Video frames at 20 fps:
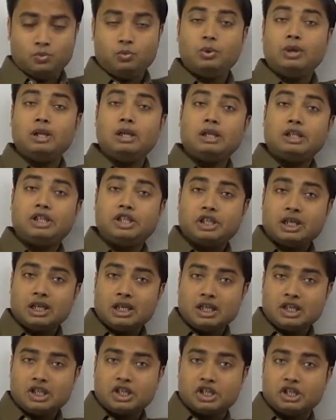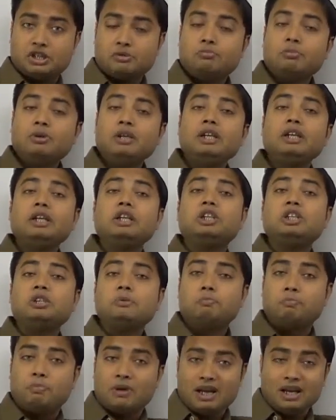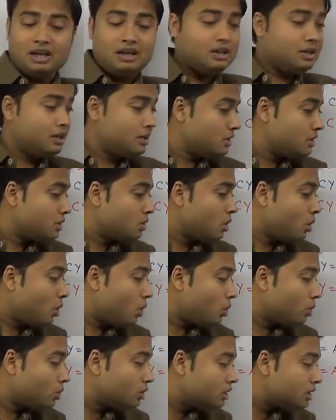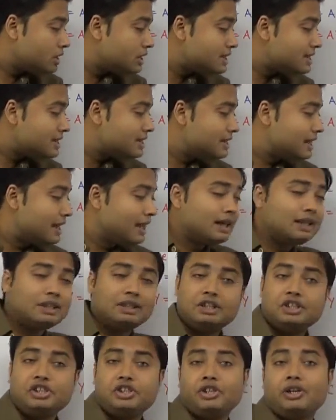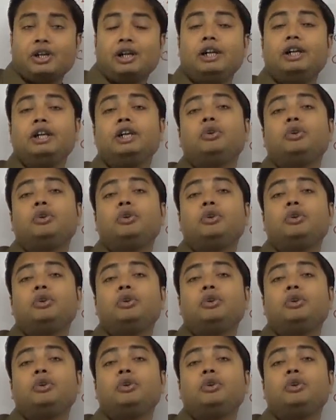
will just be dependent on the sec theta.